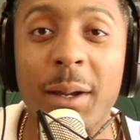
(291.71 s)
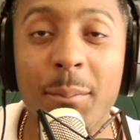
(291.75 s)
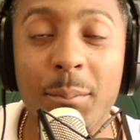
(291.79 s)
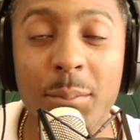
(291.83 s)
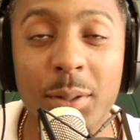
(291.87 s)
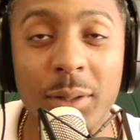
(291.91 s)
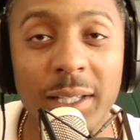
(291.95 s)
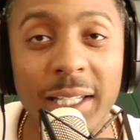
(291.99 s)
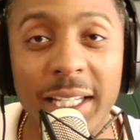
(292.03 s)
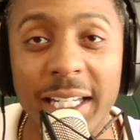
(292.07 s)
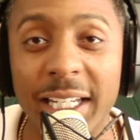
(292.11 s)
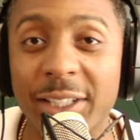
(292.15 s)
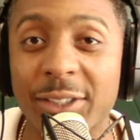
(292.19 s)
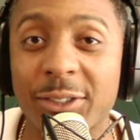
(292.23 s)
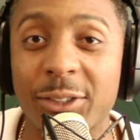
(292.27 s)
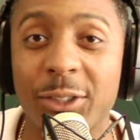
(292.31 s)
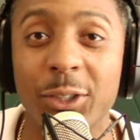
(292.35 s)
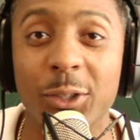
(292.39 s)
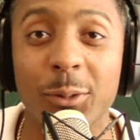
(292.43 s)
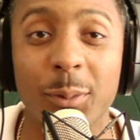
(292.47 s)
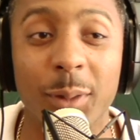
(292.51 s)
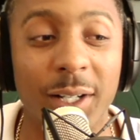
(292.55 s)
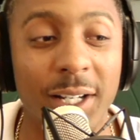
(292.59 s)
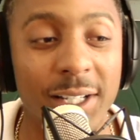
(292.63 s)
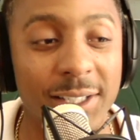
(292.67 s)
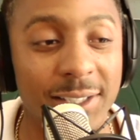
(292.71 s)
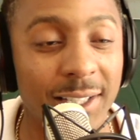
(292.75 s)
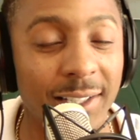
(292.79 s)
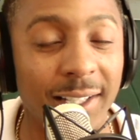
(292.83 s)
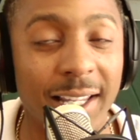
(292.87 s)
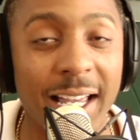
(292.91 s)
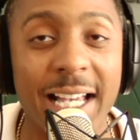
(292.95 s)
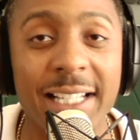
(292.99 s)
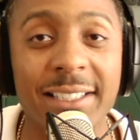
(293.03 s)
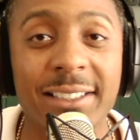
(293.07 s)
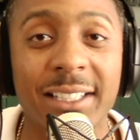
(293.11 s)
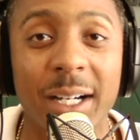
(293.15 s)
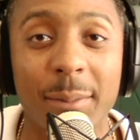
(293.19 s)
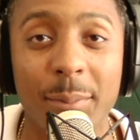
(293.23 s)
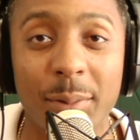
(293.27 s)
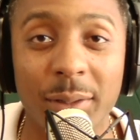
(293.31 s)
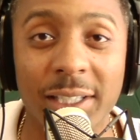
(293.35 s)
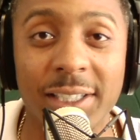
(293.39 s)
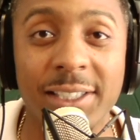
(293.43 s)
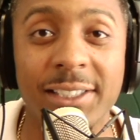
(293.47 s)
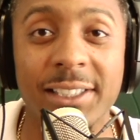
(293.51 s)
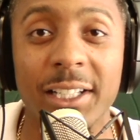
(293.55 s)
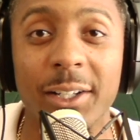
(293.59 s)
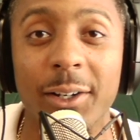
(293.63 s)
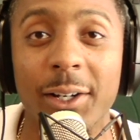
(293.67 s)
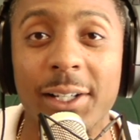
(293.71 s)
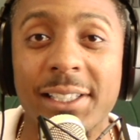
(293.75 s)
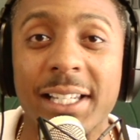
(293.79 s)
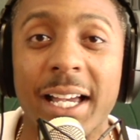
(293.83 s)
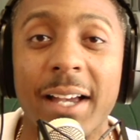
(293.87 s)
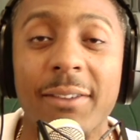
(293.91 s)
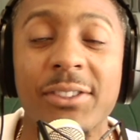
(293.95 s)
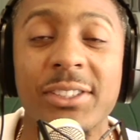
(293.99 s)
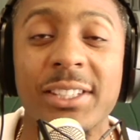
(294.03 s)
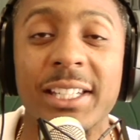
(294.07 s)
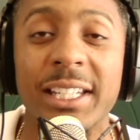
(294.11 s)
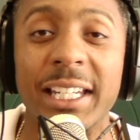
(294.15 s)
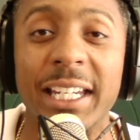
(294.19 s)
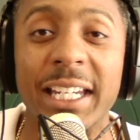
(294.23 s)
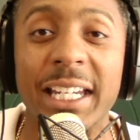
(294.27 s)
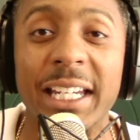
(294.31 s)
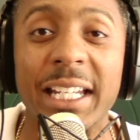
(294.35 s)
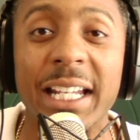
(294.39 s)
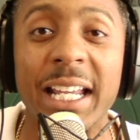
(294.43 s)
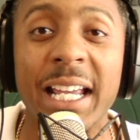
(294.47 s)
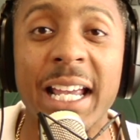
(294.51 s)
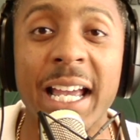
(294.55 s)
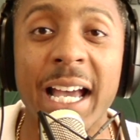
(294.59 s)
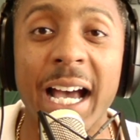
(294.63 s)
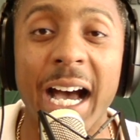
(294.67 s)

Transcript: please do, because the last couple of series I've seen